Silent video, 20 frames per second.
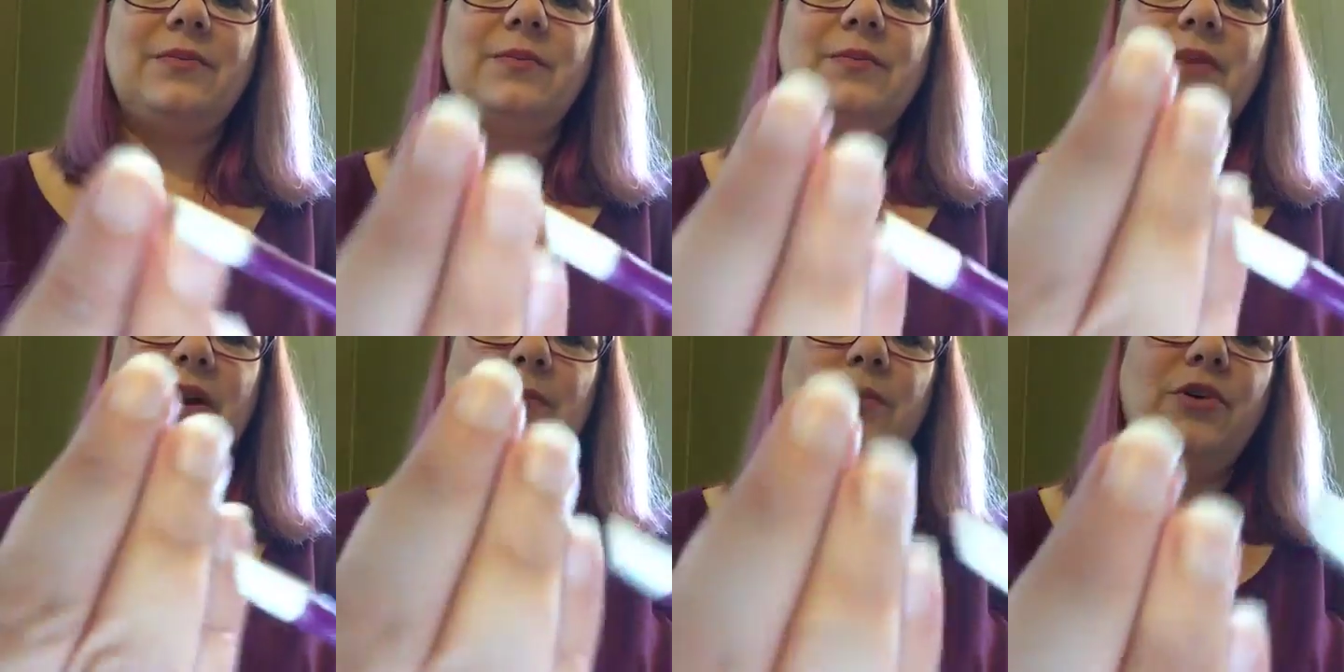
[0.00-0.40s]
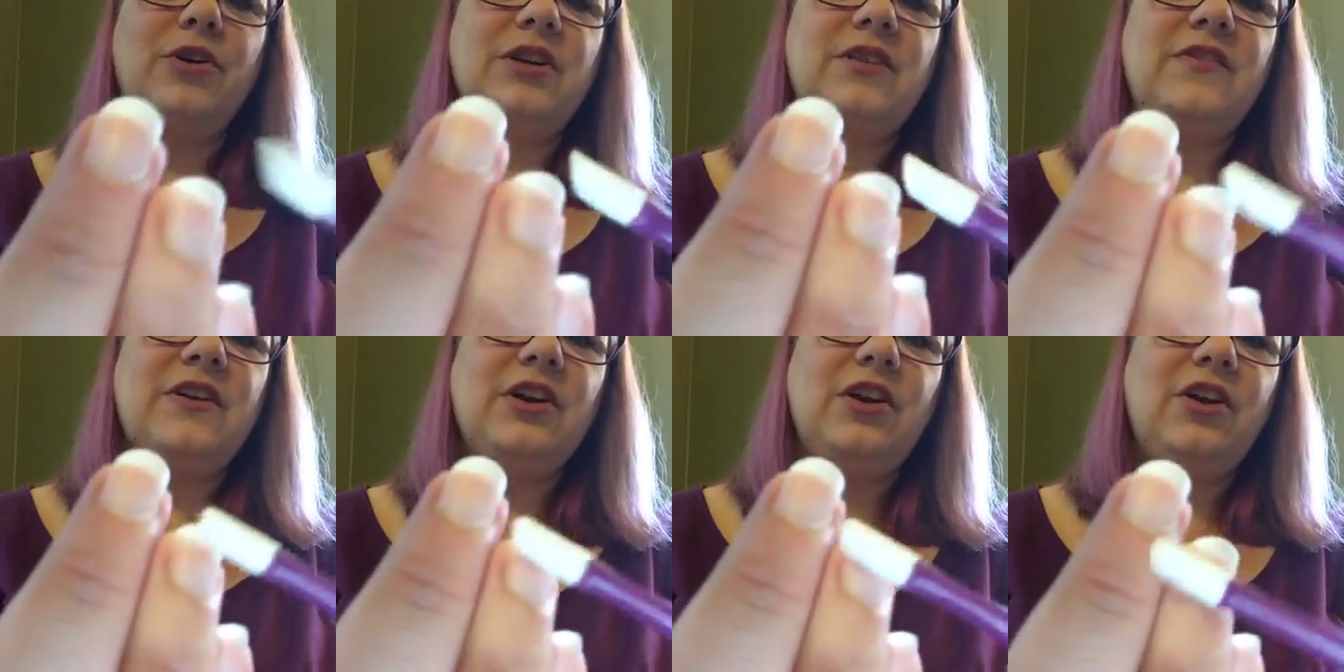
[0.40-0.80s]
my
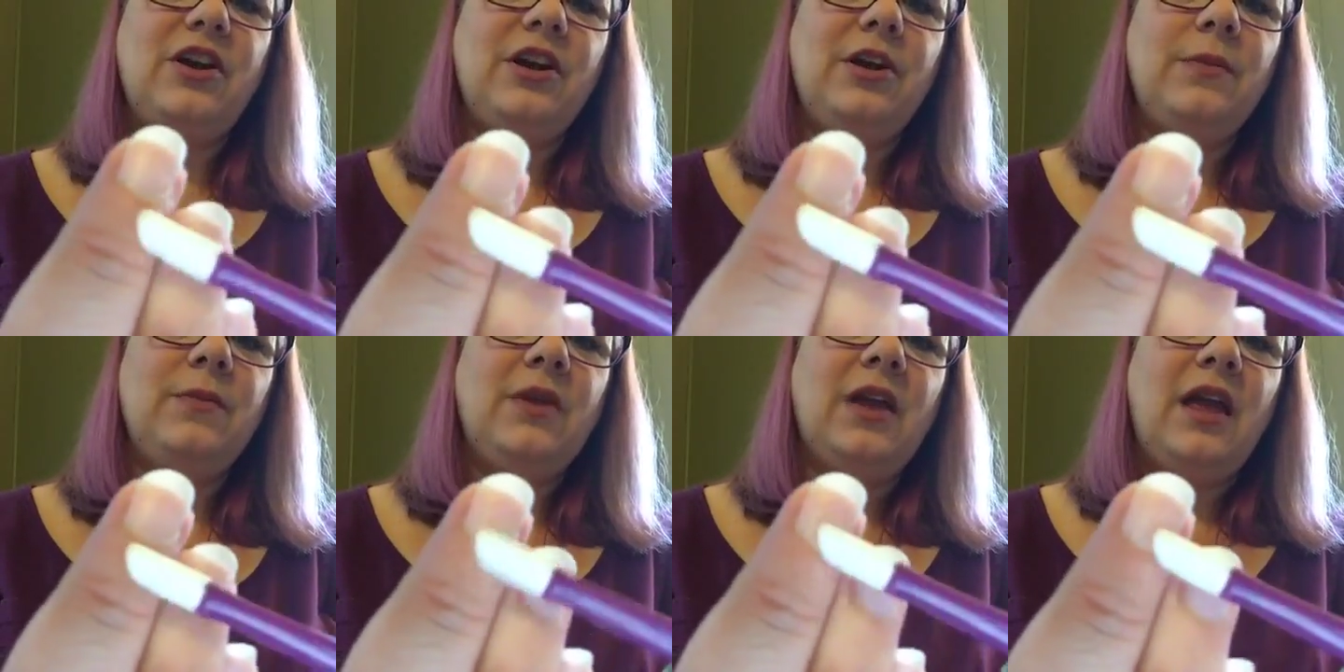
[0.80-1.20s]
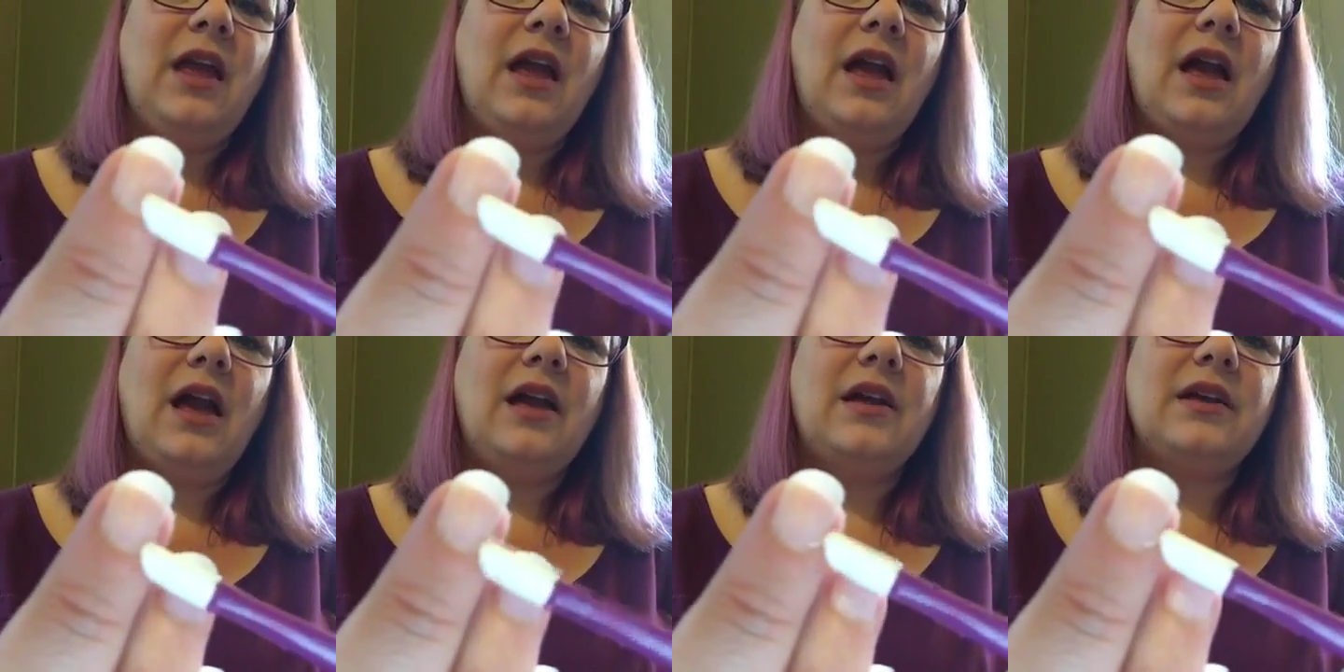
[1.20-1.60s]
birdie finger here,
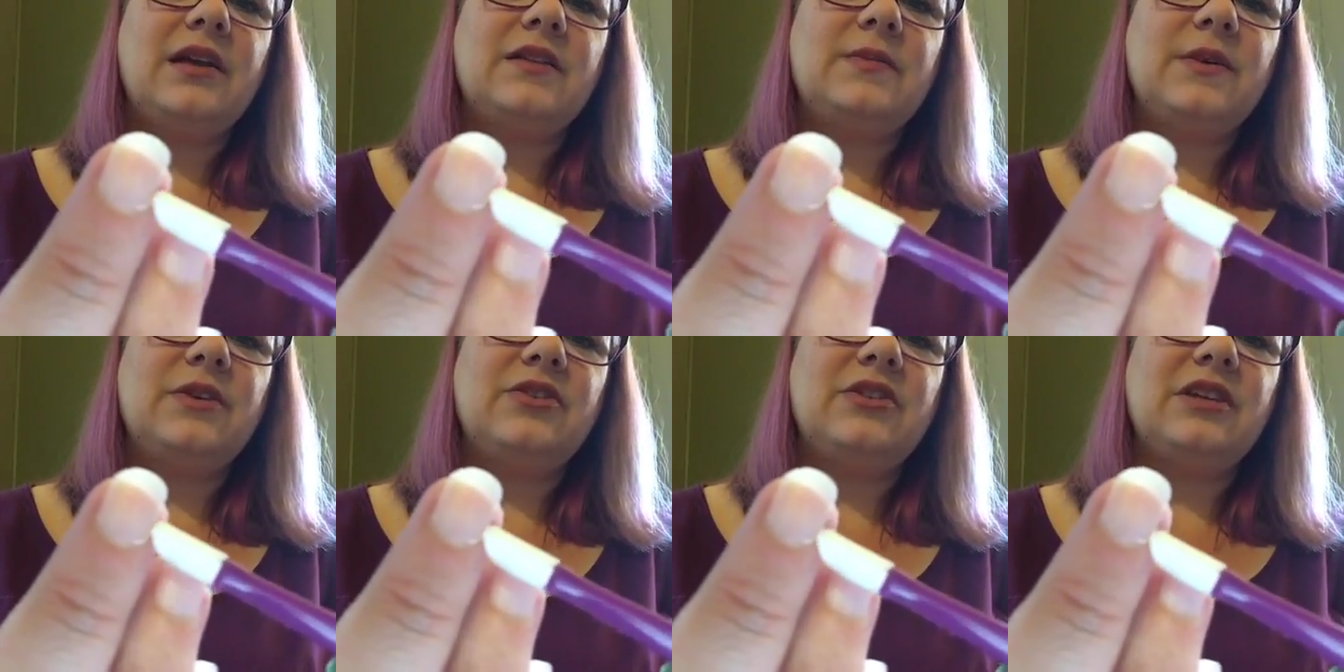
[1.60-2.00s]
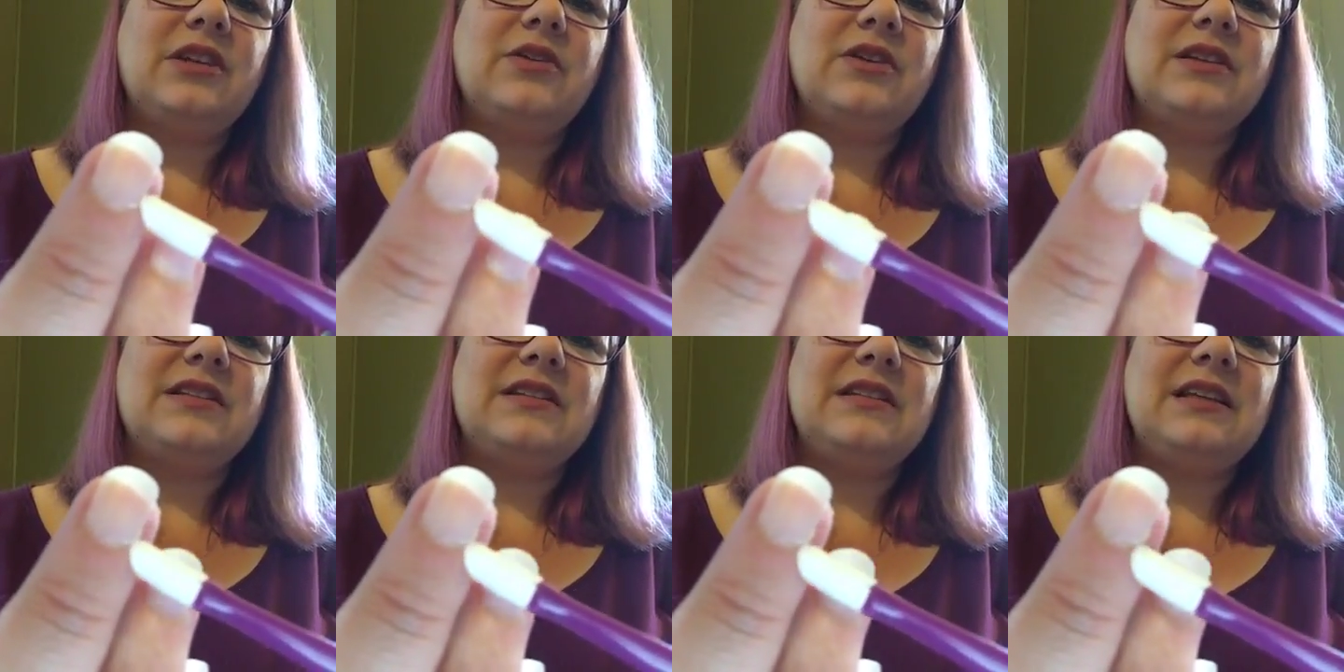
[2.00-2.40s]
especially you
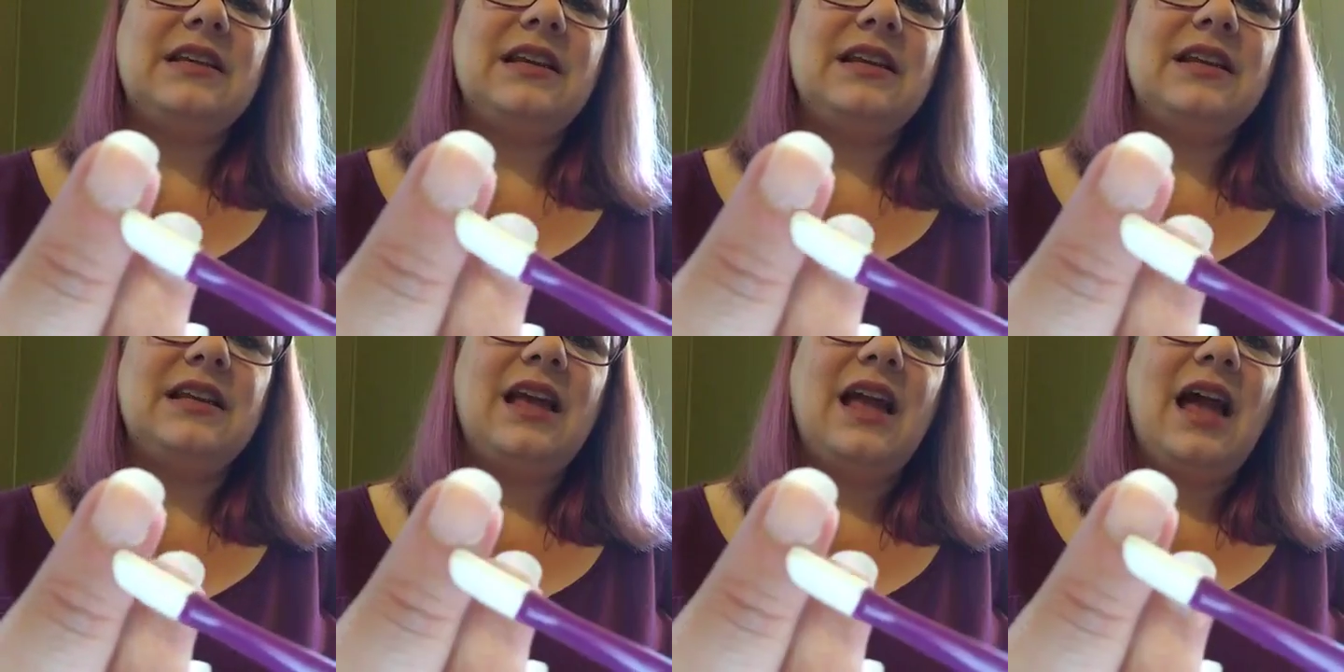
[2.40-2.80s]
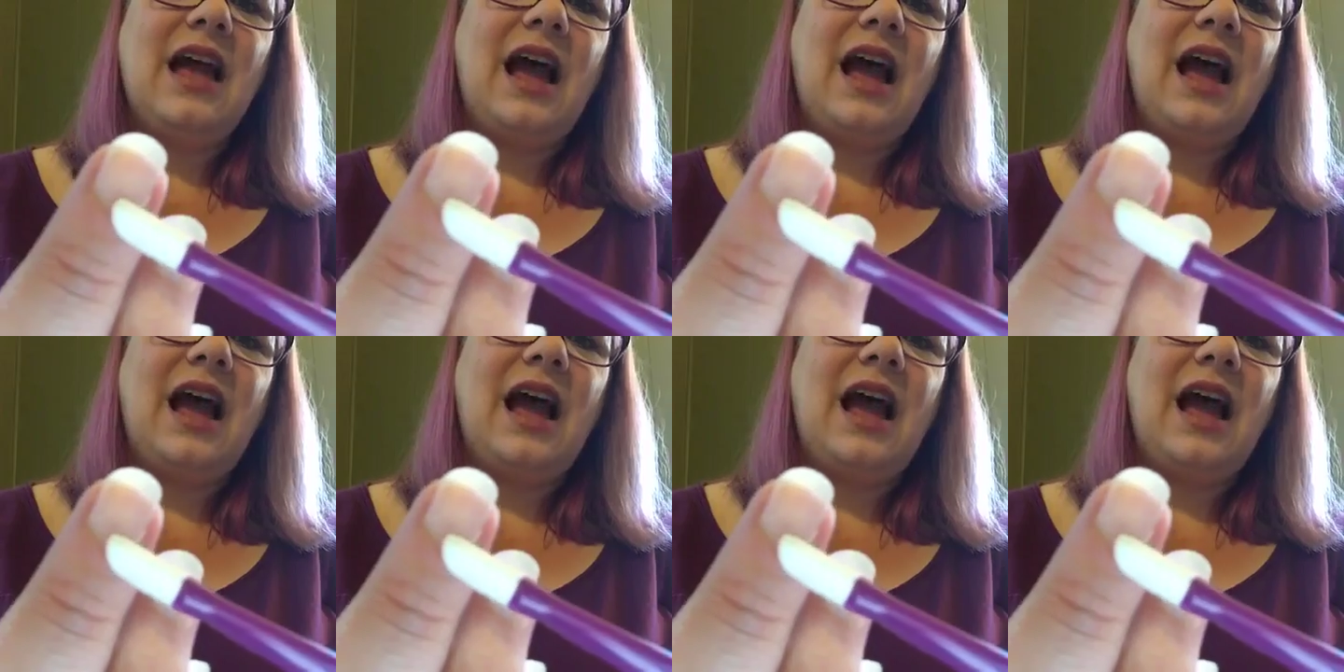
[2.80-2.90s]
can see it.